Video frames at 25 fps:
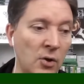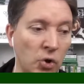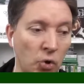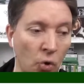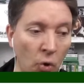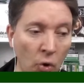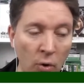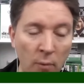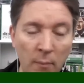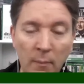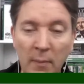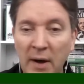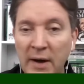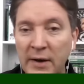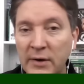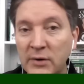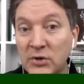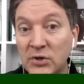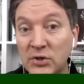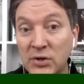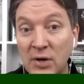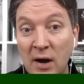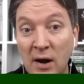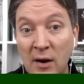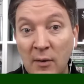Matt
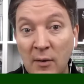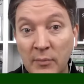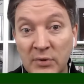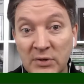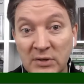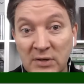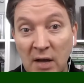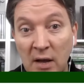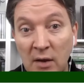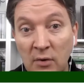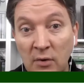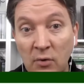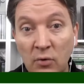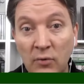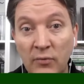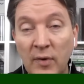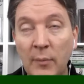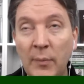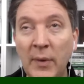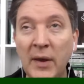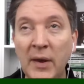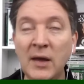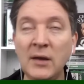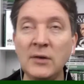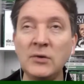Sharp, sitting on the
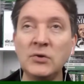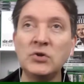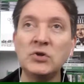bench.